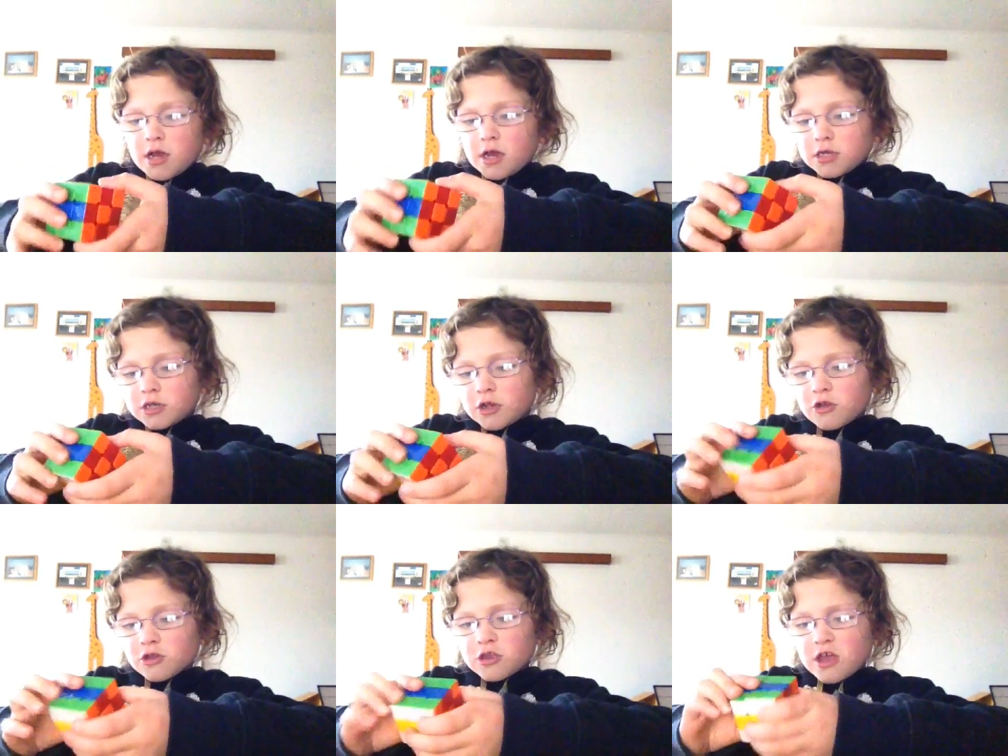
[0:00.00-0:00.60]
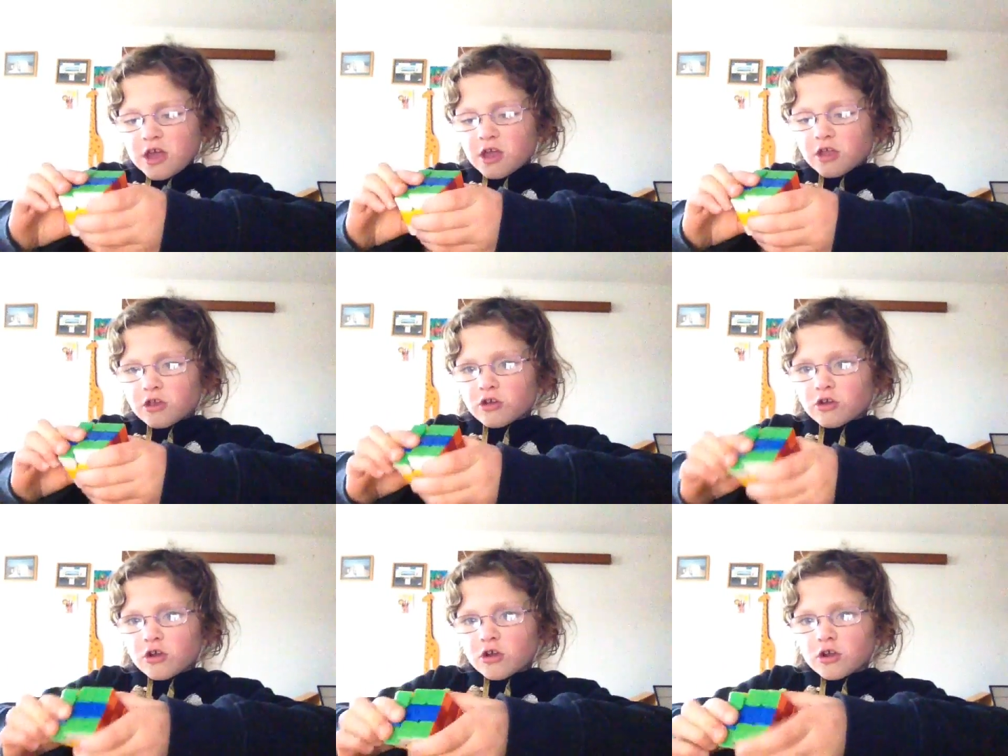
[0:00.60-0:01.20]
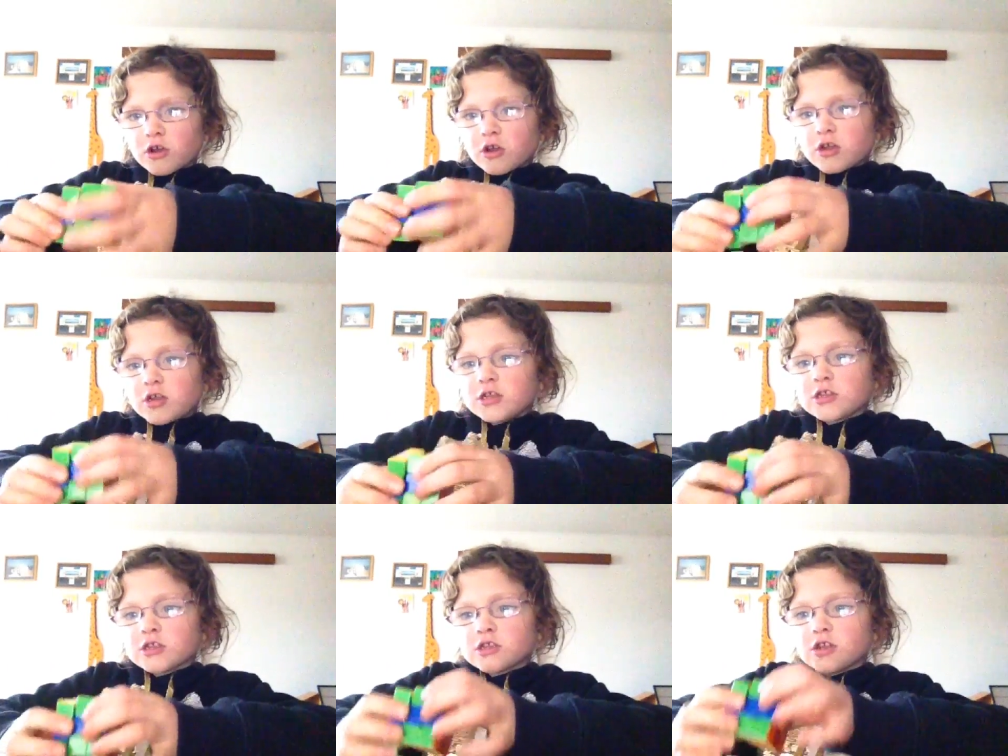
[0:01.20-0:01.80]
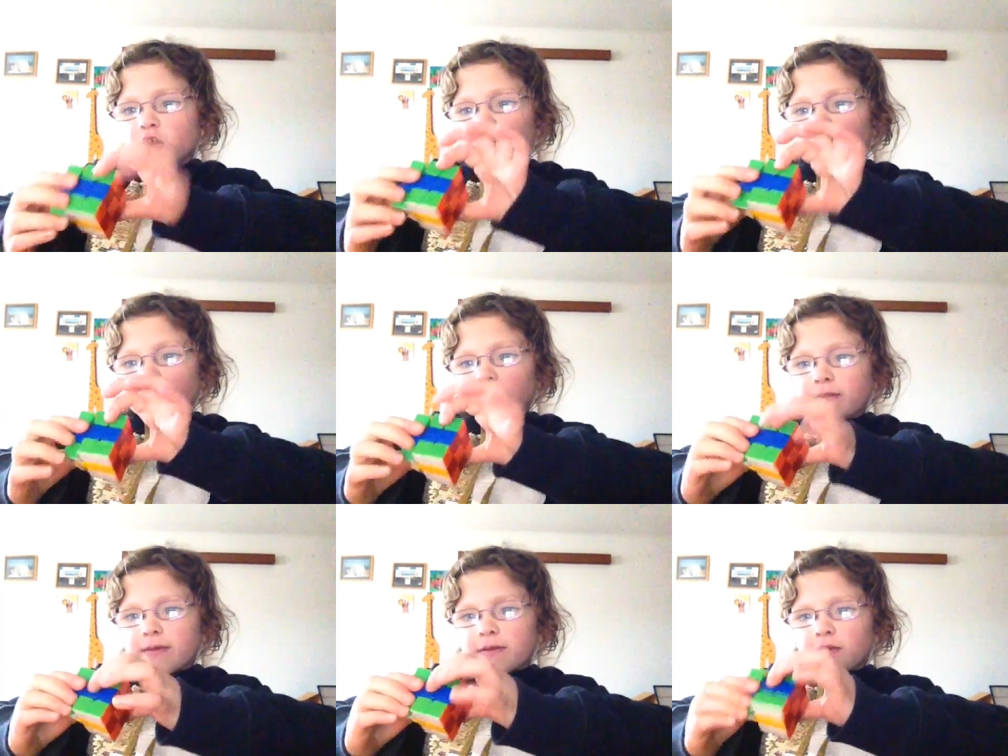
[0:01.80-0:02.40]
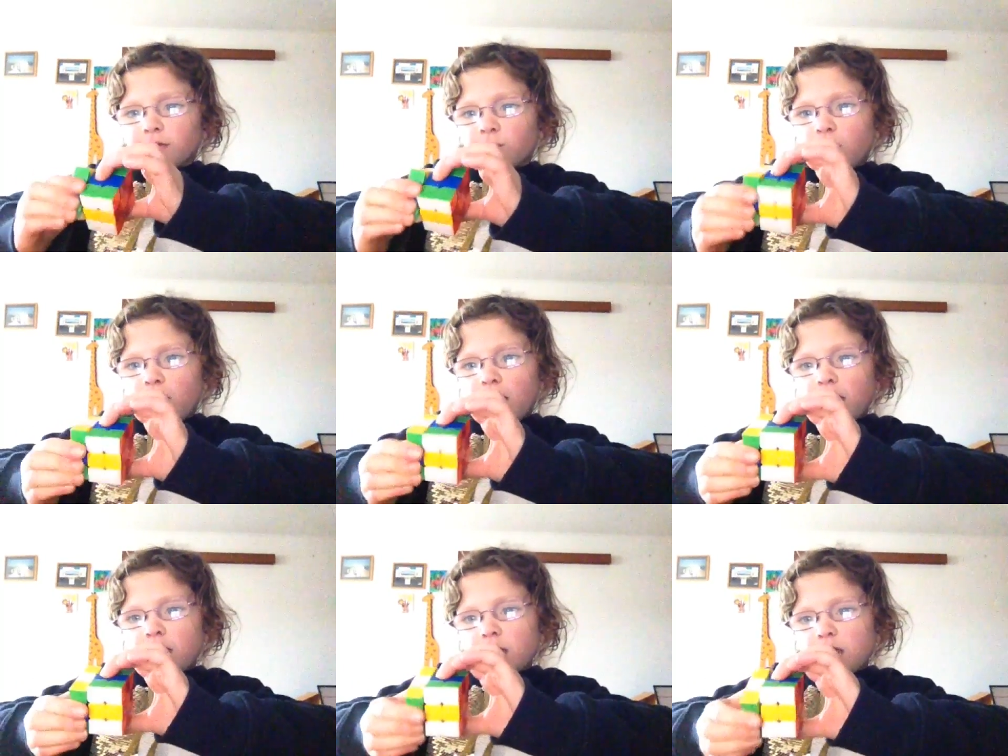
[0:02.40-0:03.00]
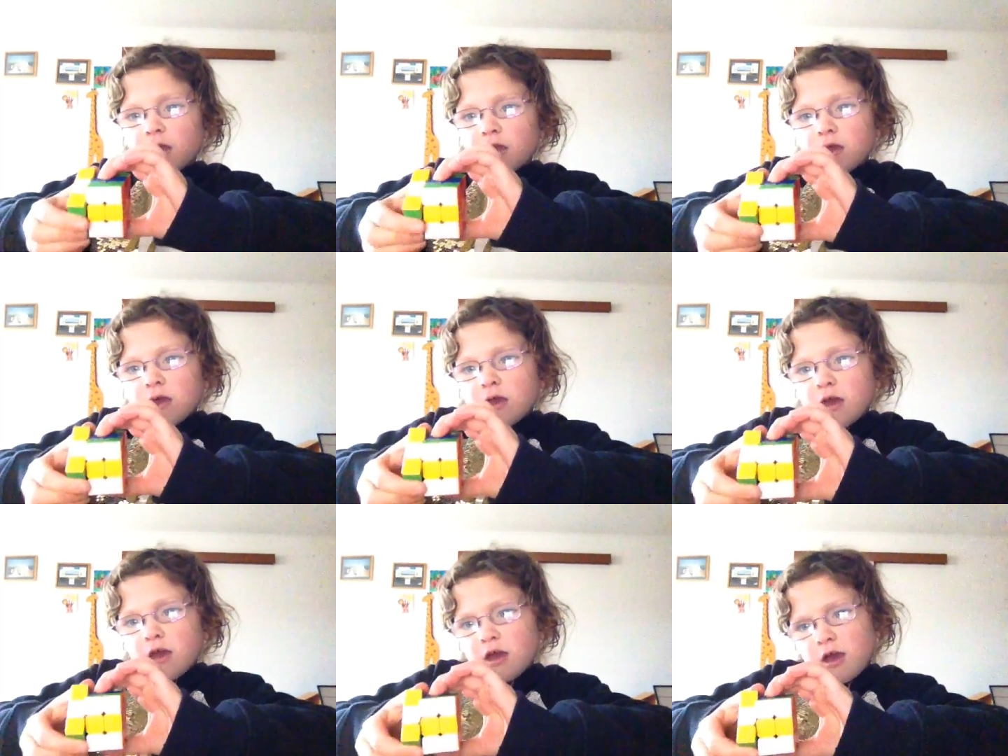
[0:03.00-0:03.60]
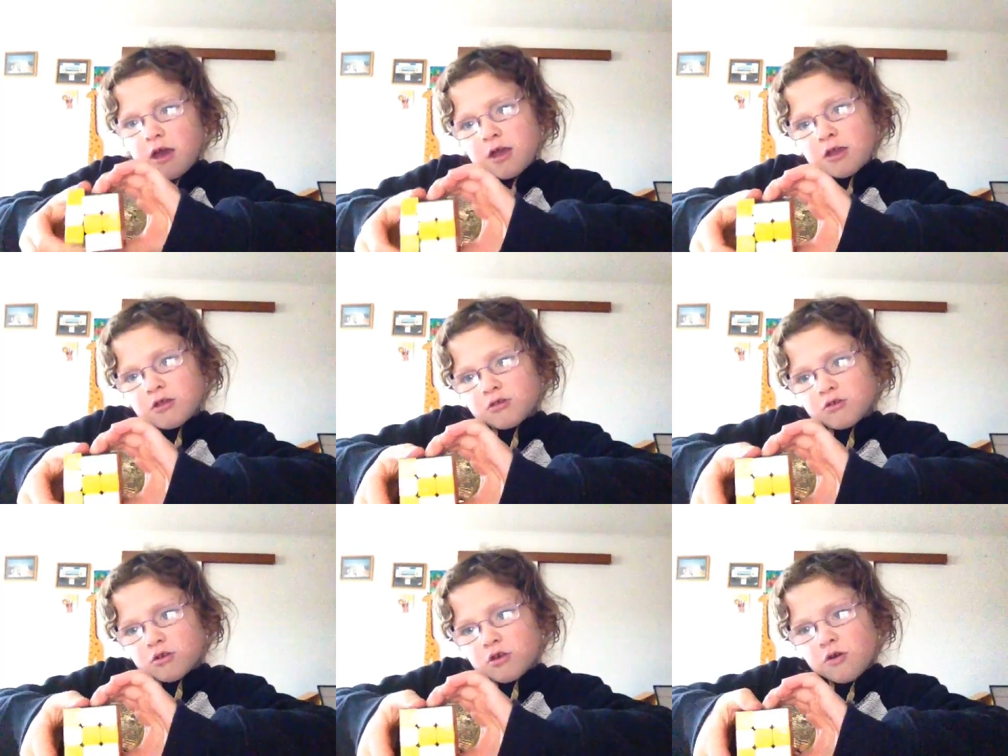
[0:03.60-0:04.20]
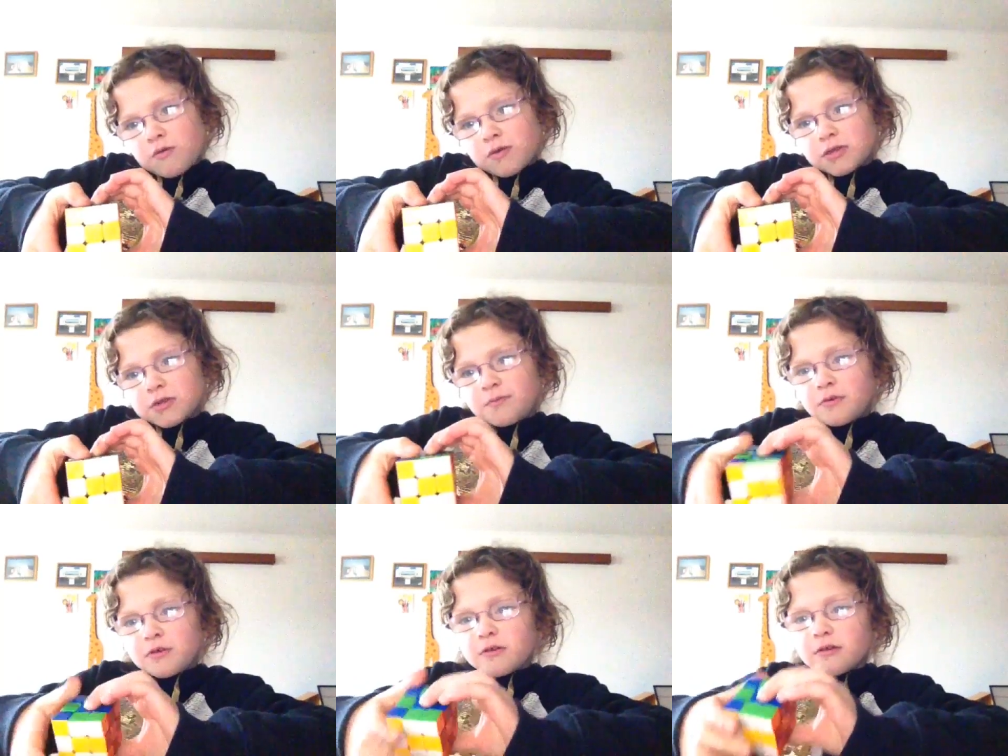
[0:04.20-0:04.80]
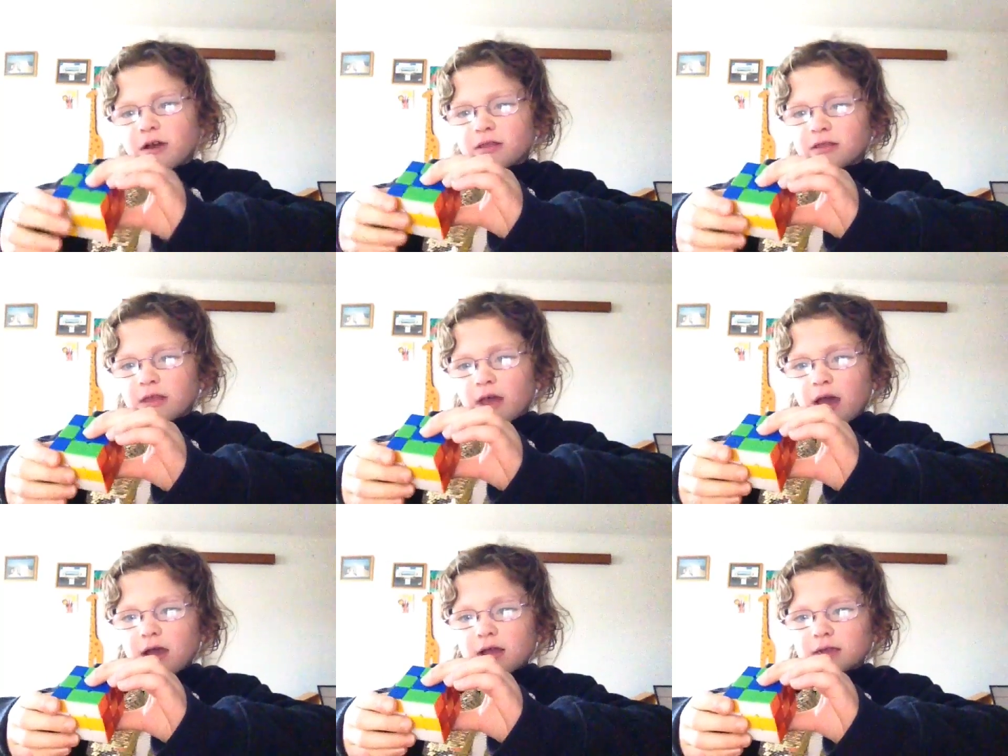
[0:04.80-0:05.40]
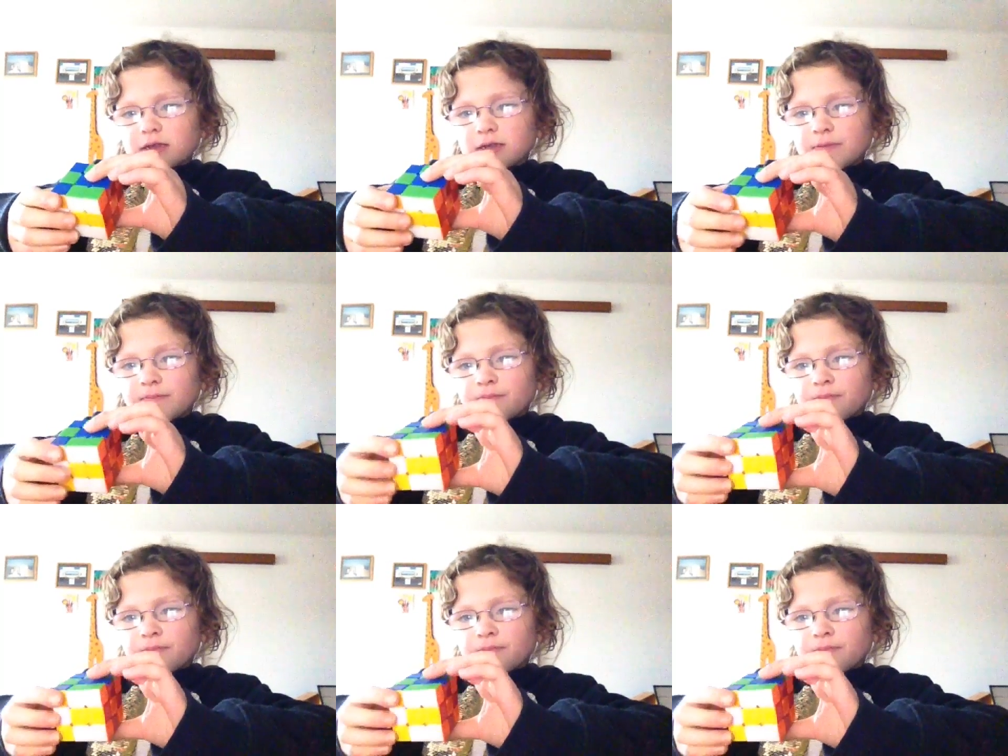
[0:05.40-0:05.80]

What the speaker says: So then you're going to turn it this way, and you're going to put it like that.